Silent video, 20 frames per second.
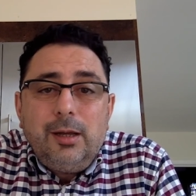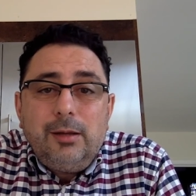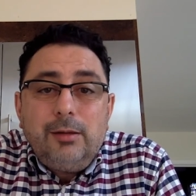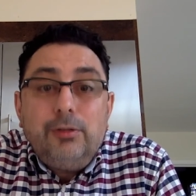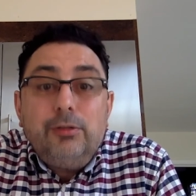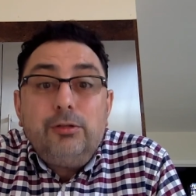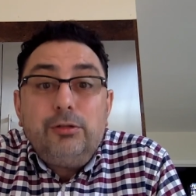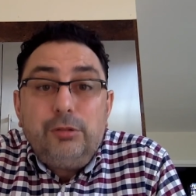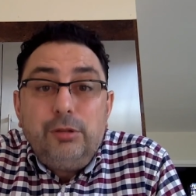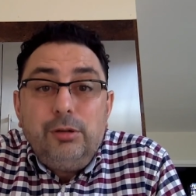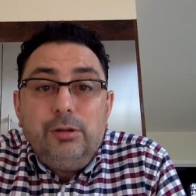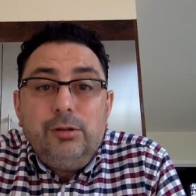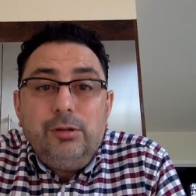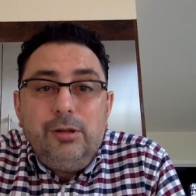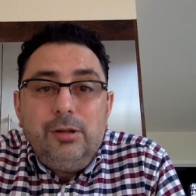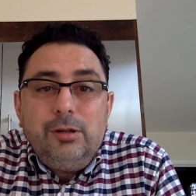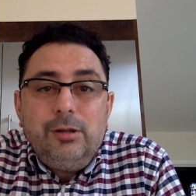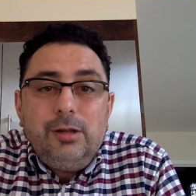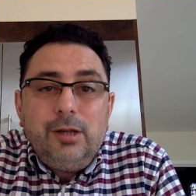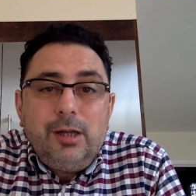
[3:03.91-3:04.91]
You
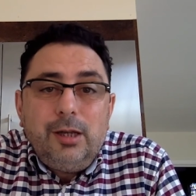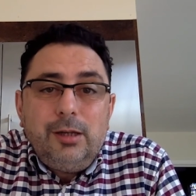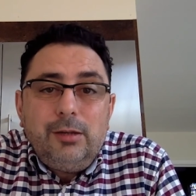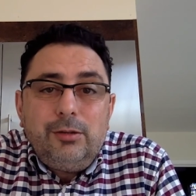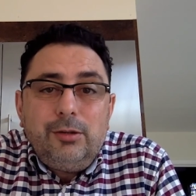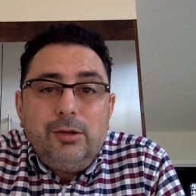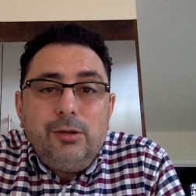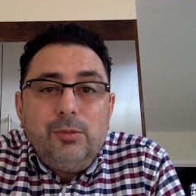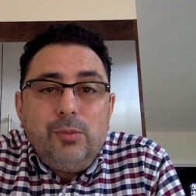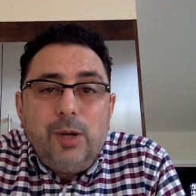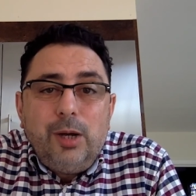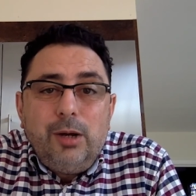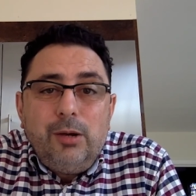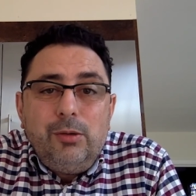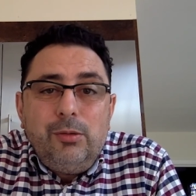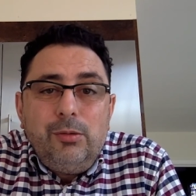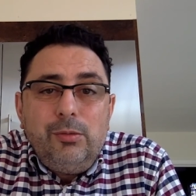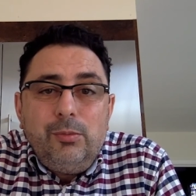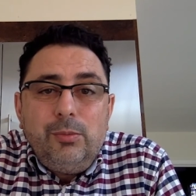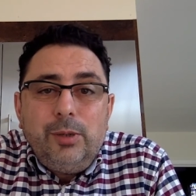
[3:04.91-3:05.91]
should do
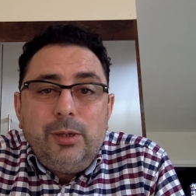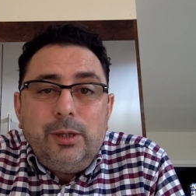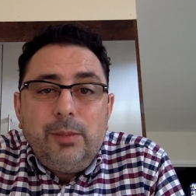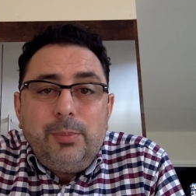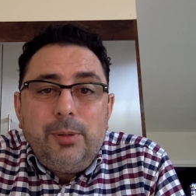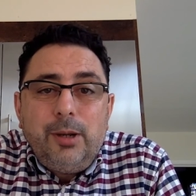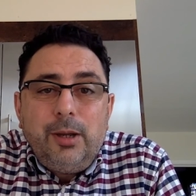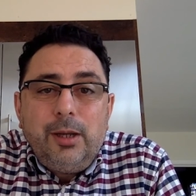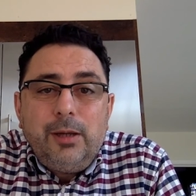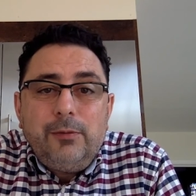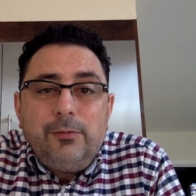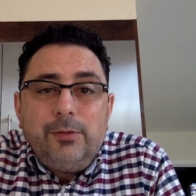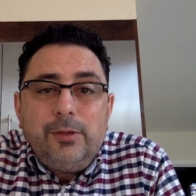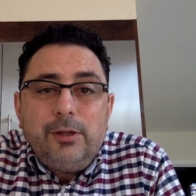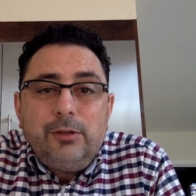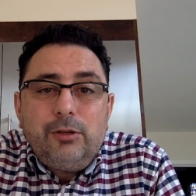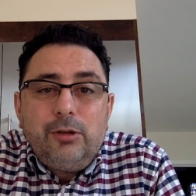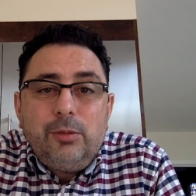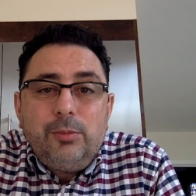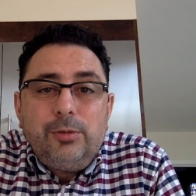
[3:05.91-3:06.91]
well when applying for
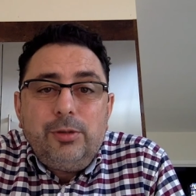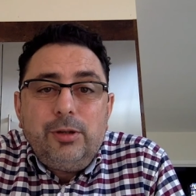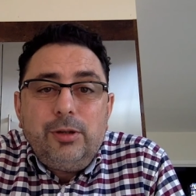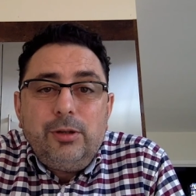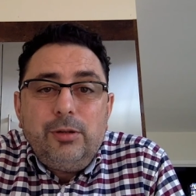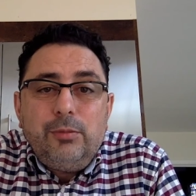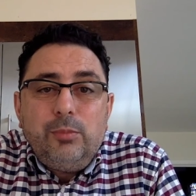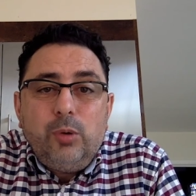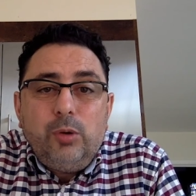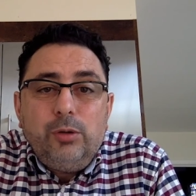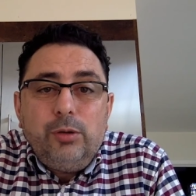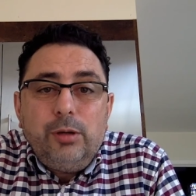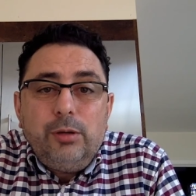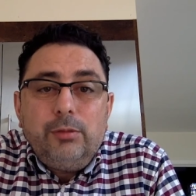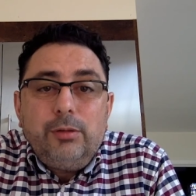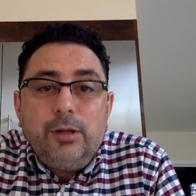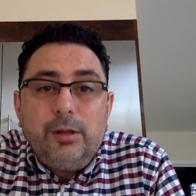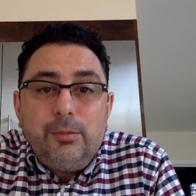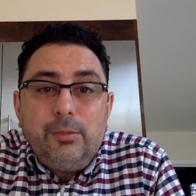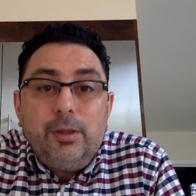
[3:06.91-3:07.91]
the jobs that you want,
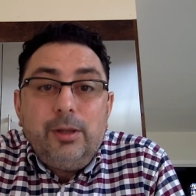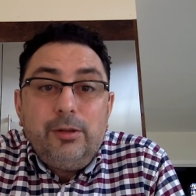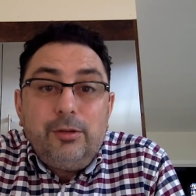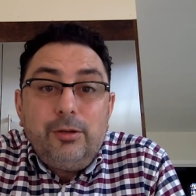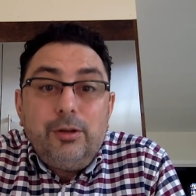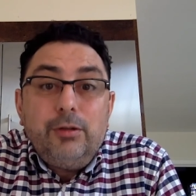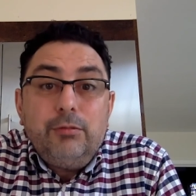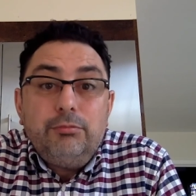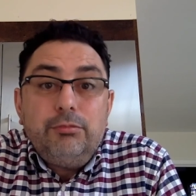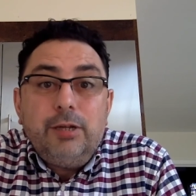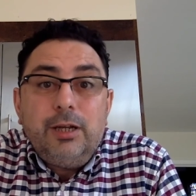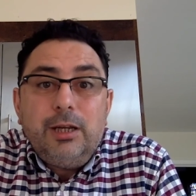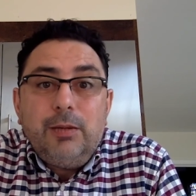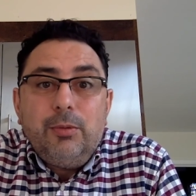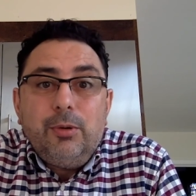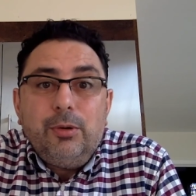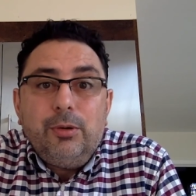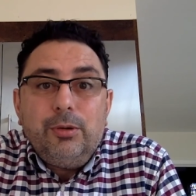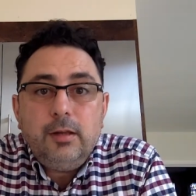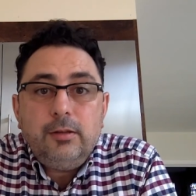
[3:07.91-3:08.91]
the ones that you really
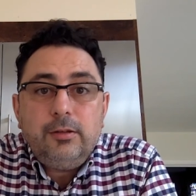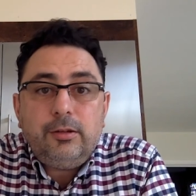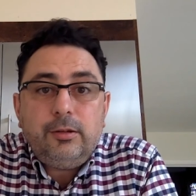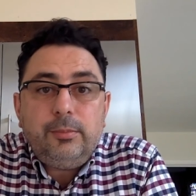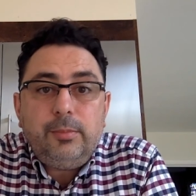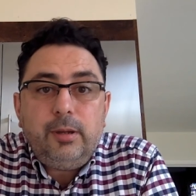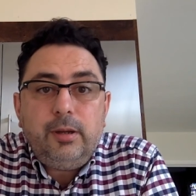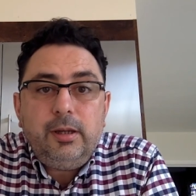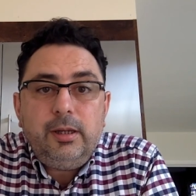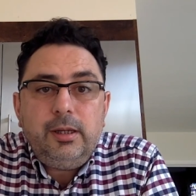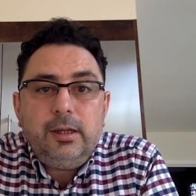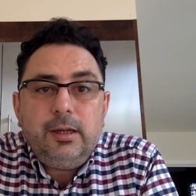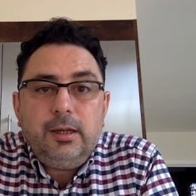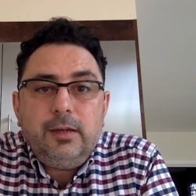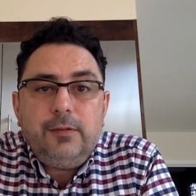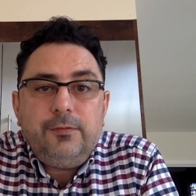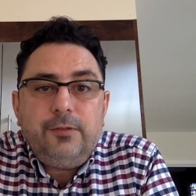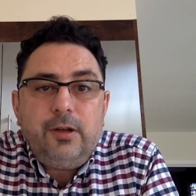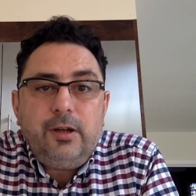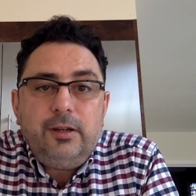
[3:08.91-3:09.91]
want. So my
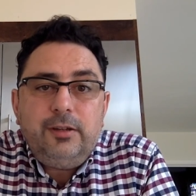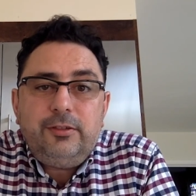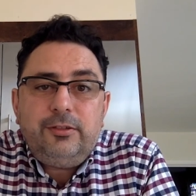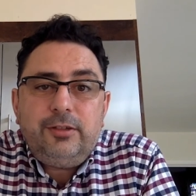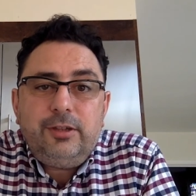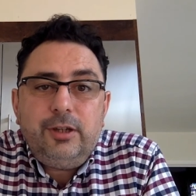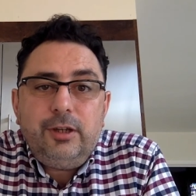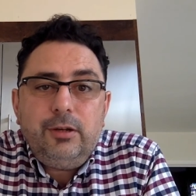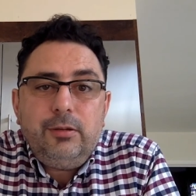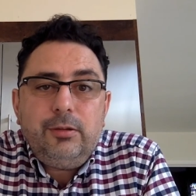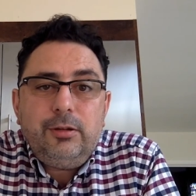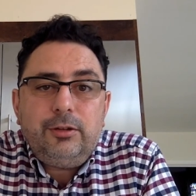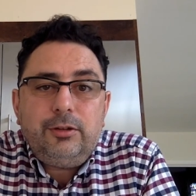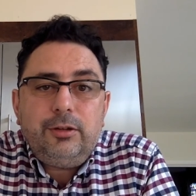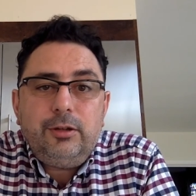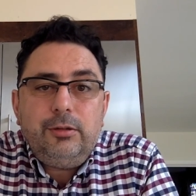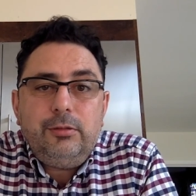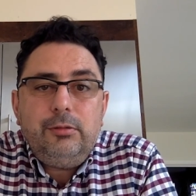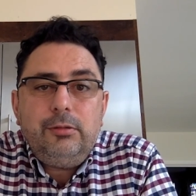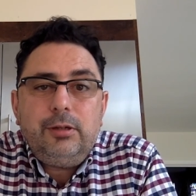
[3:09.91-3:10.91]
advice to you, as
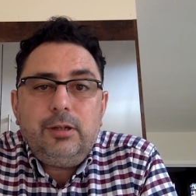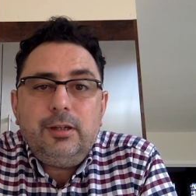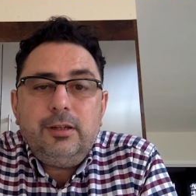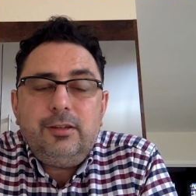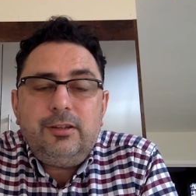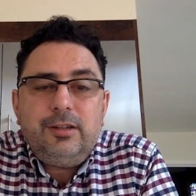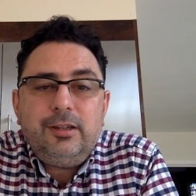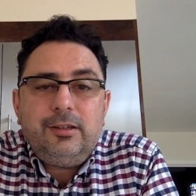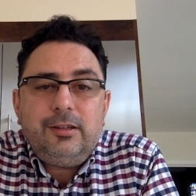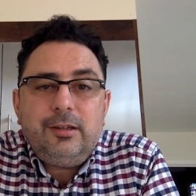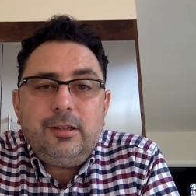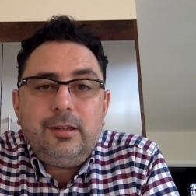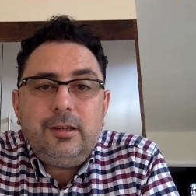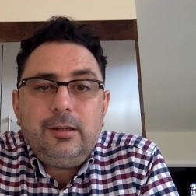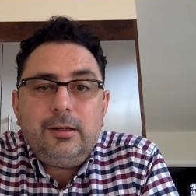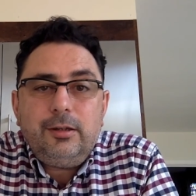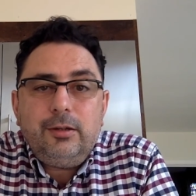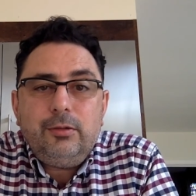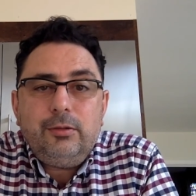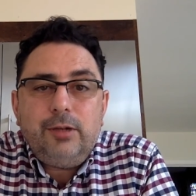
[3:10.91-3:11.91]
you
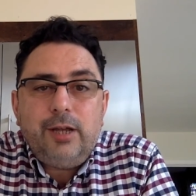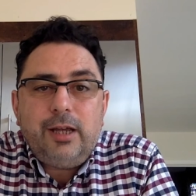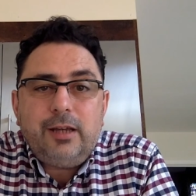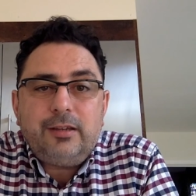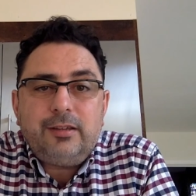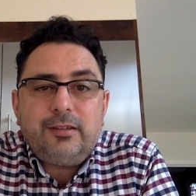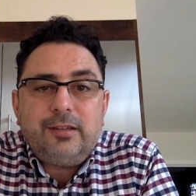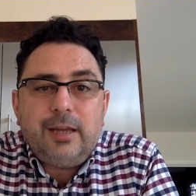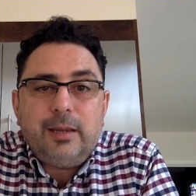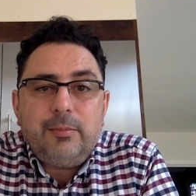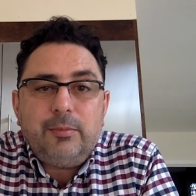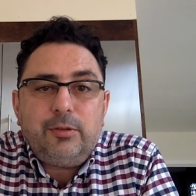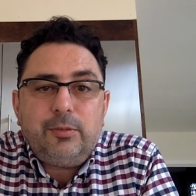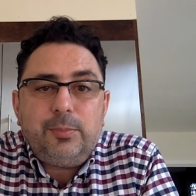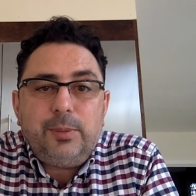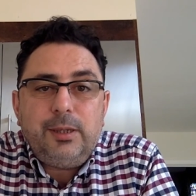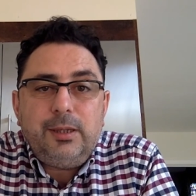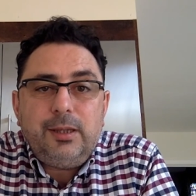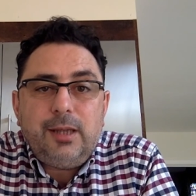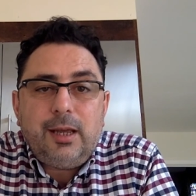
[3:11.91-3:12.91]
consider your next steps,
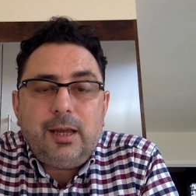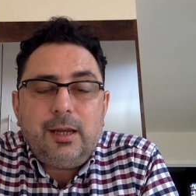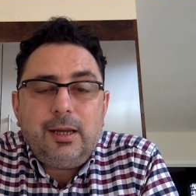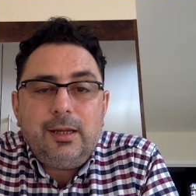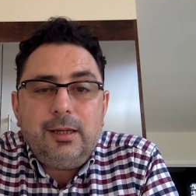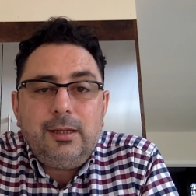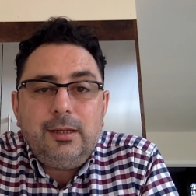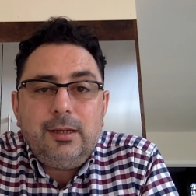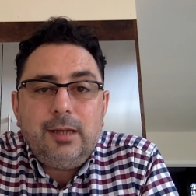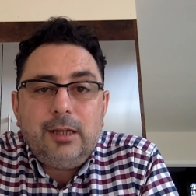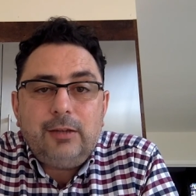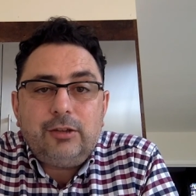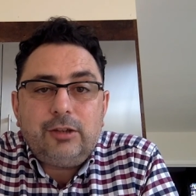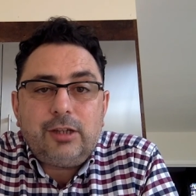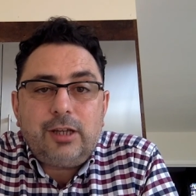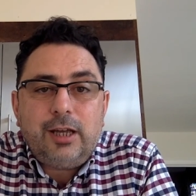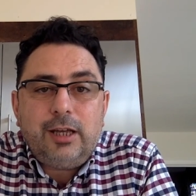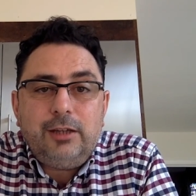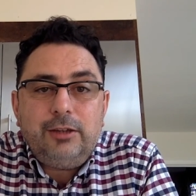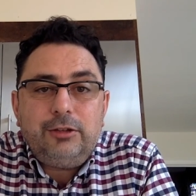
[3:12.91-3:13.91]
be that in
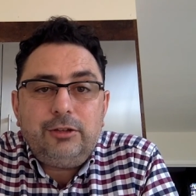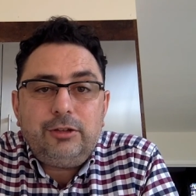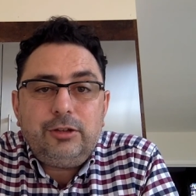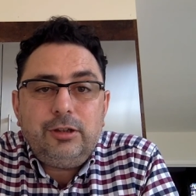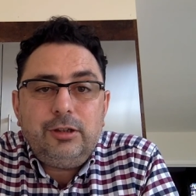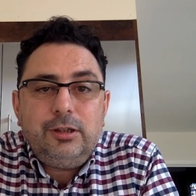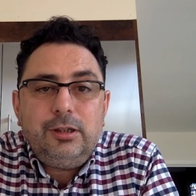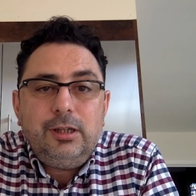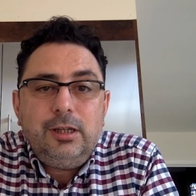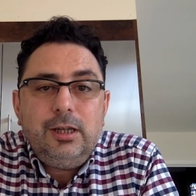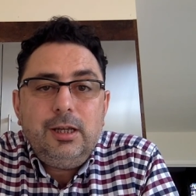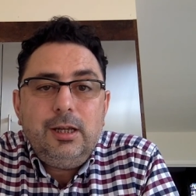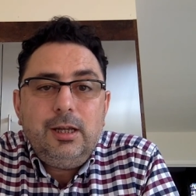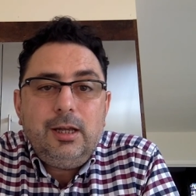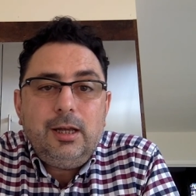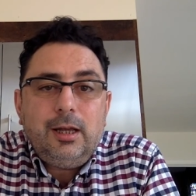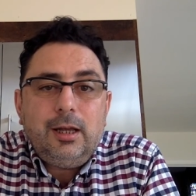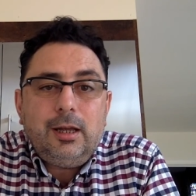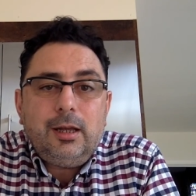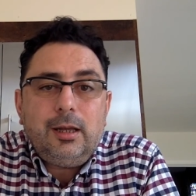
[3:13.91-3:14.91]
education,
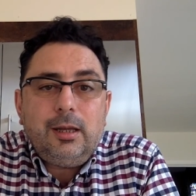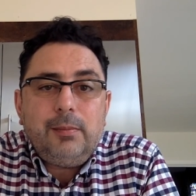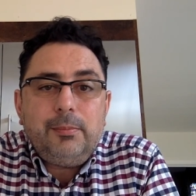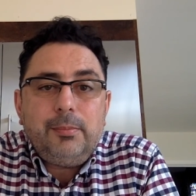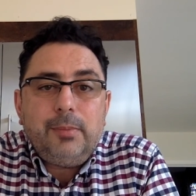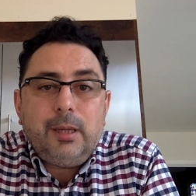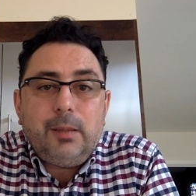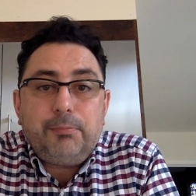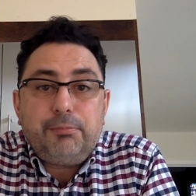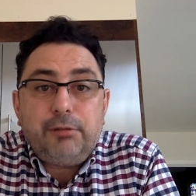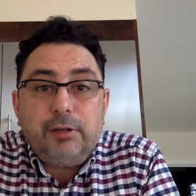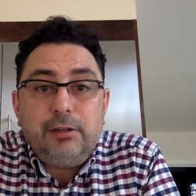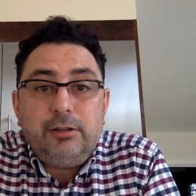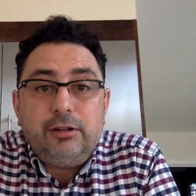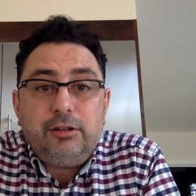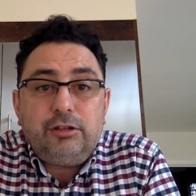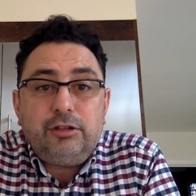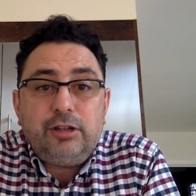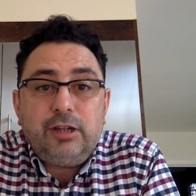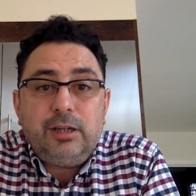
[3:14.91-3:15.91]

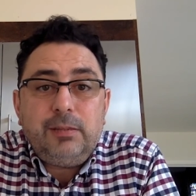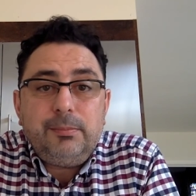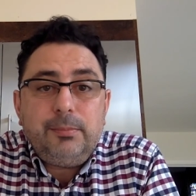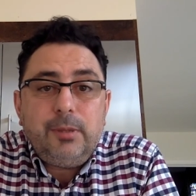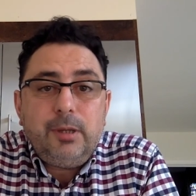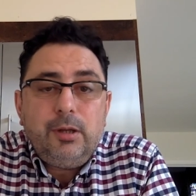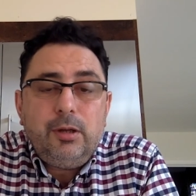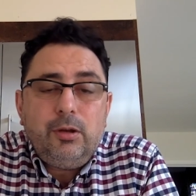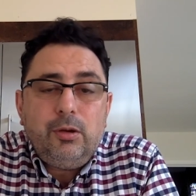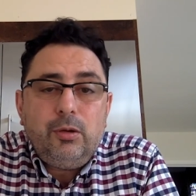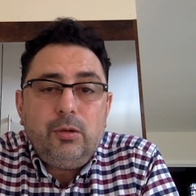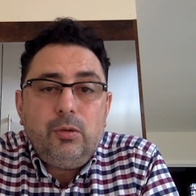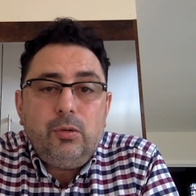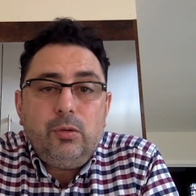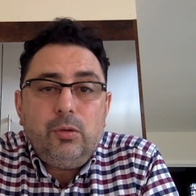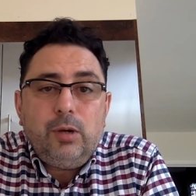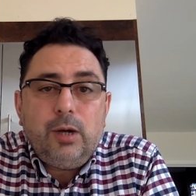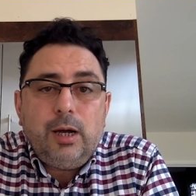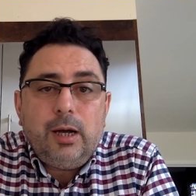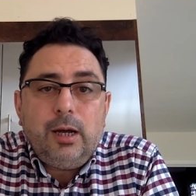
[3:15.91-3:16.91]
apprenticeship, or